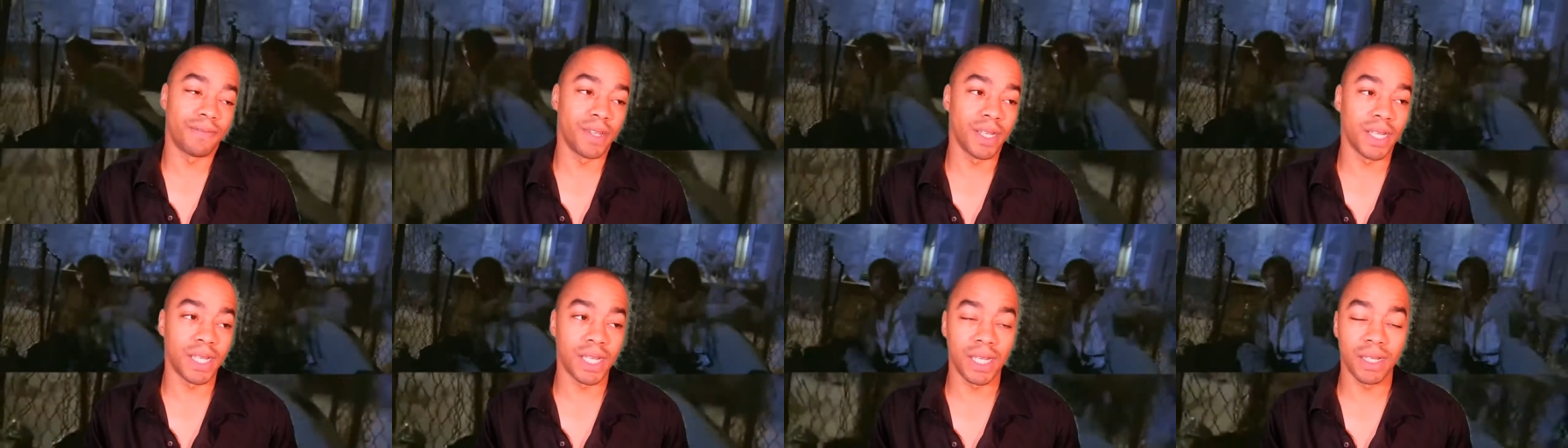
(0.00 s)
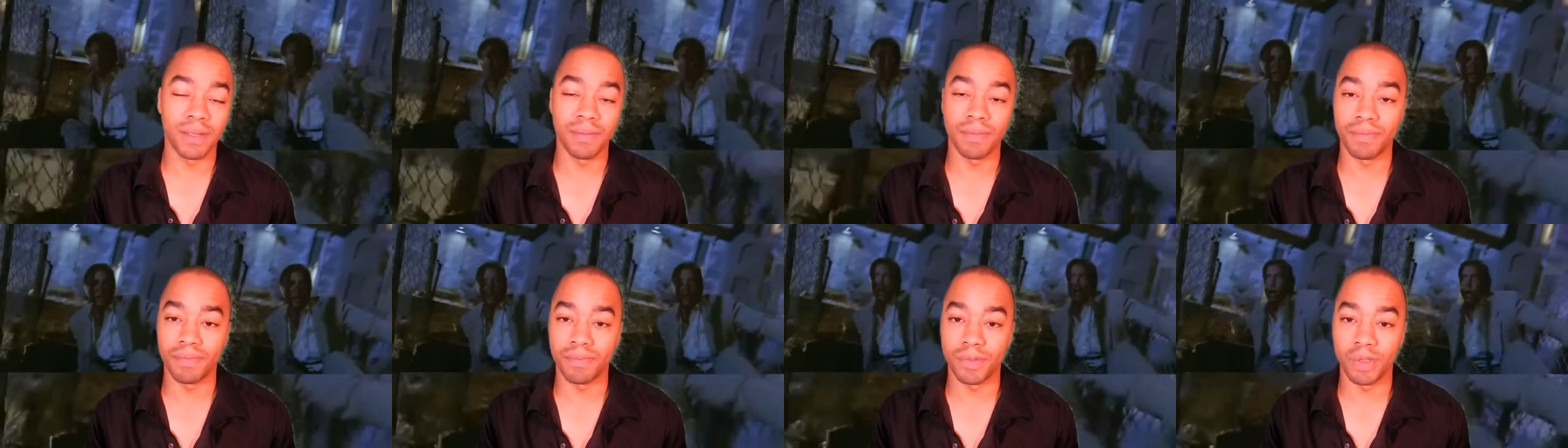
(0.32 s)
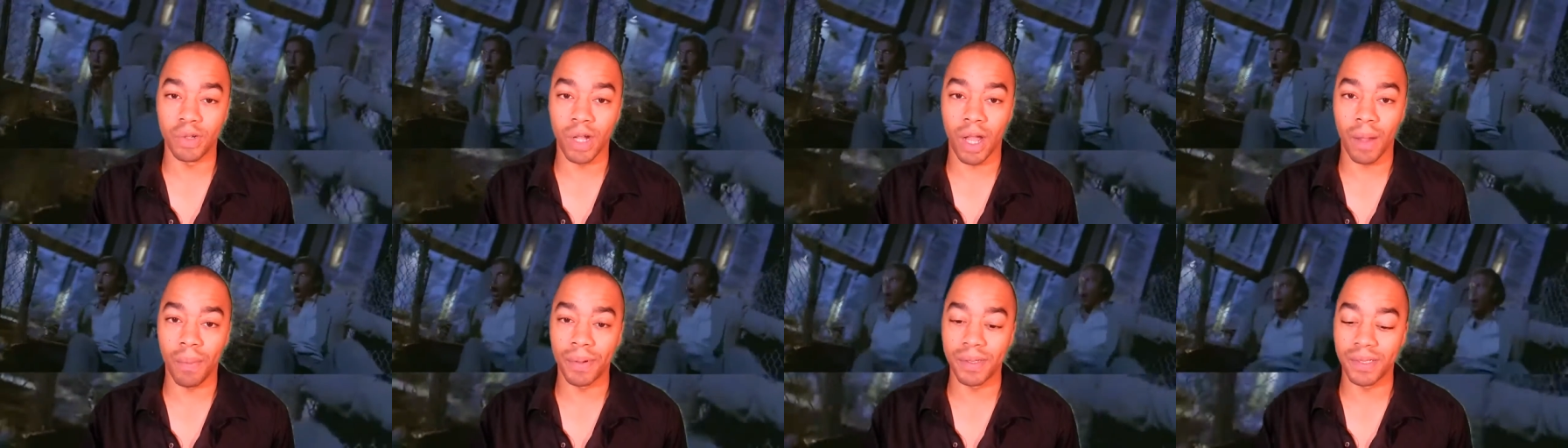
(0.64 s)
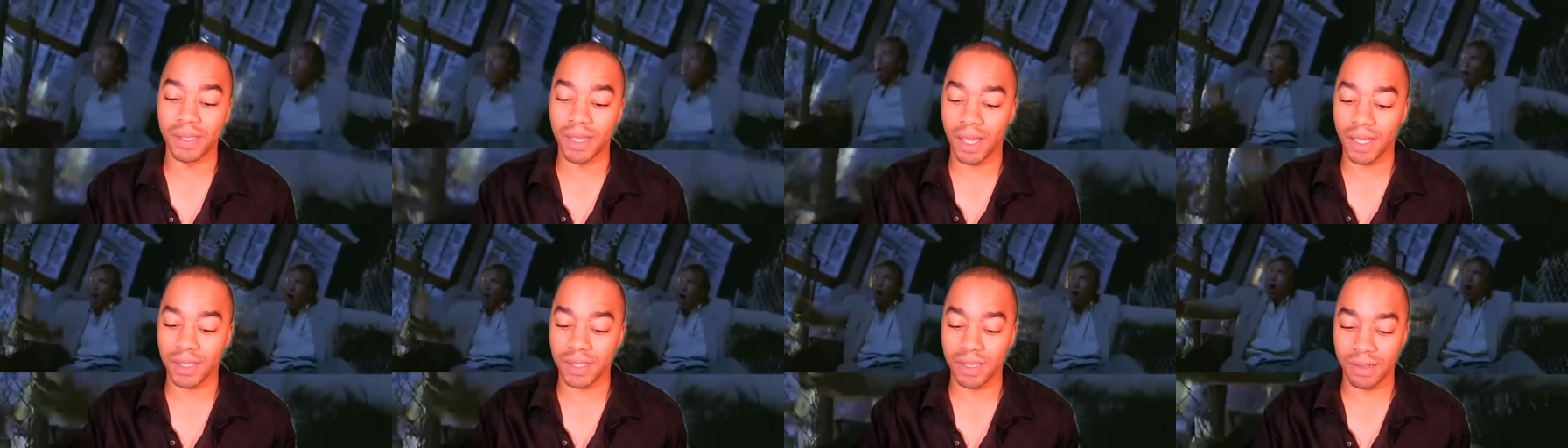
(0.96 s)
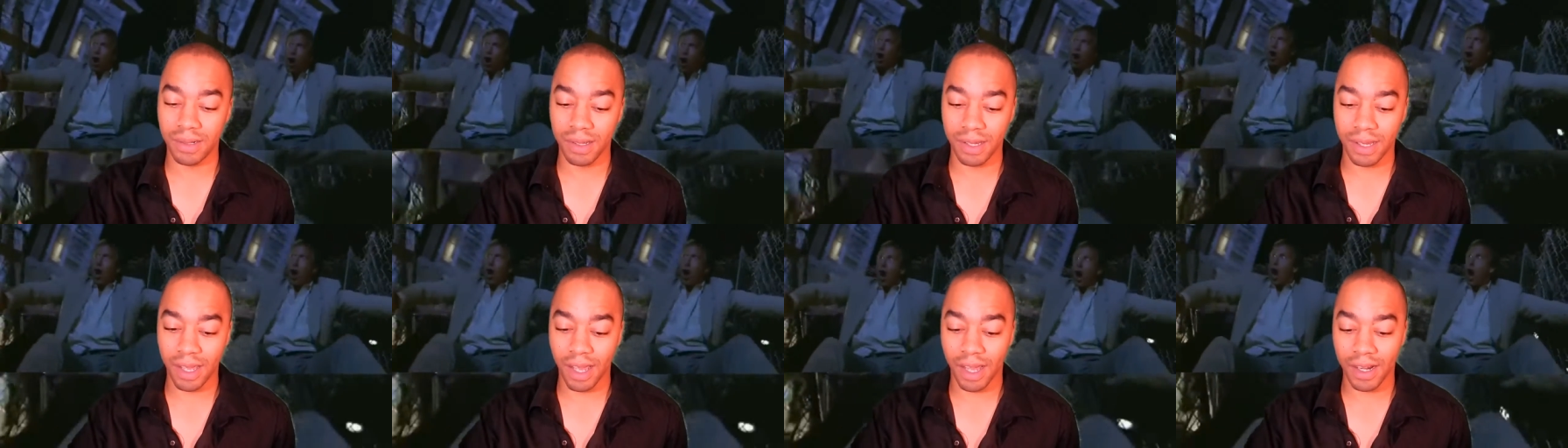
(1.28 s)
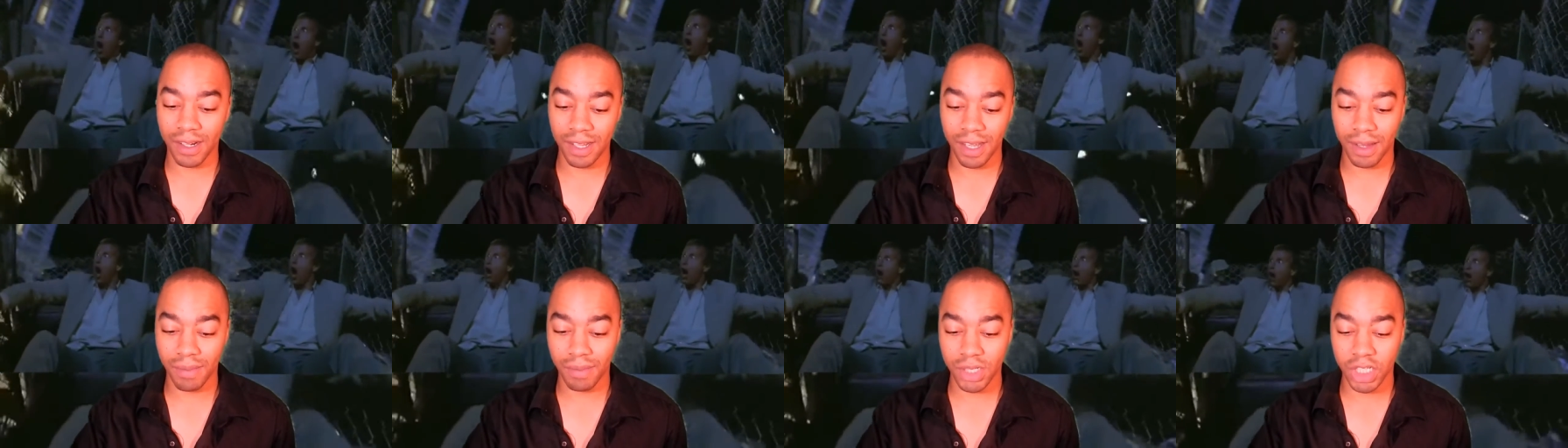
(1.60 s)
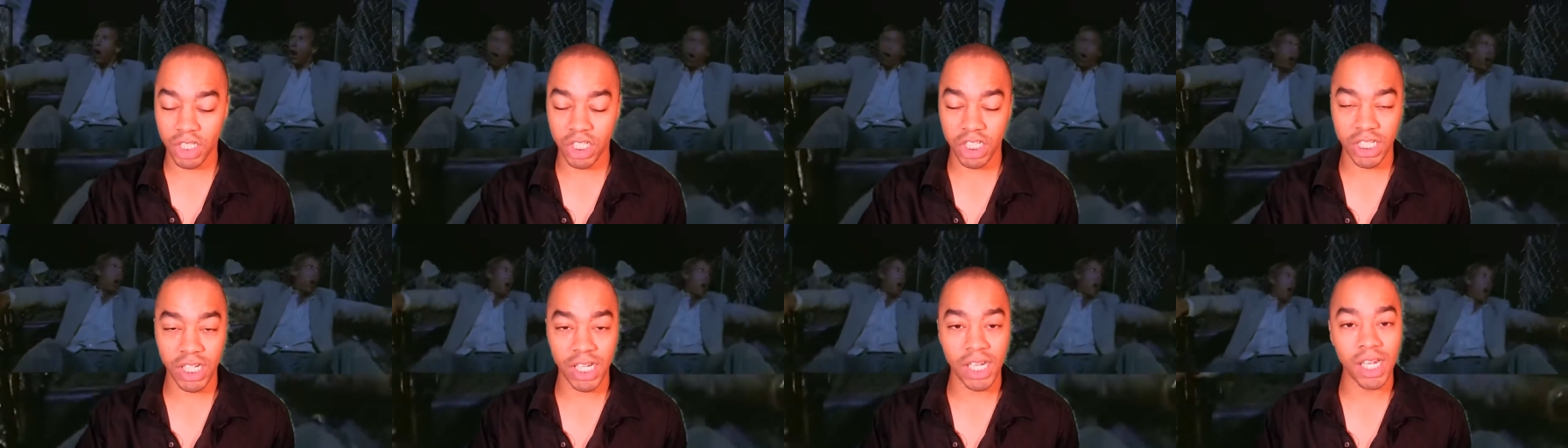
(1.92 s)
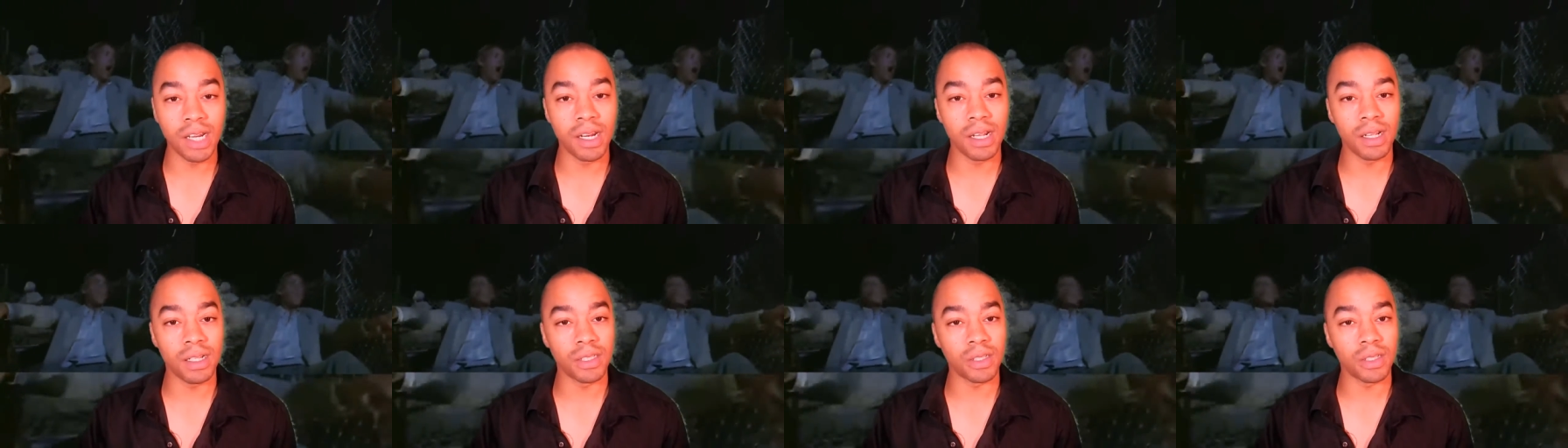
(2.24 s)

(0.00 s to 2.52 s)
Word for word: fucking drop his ass in a goddamn machine.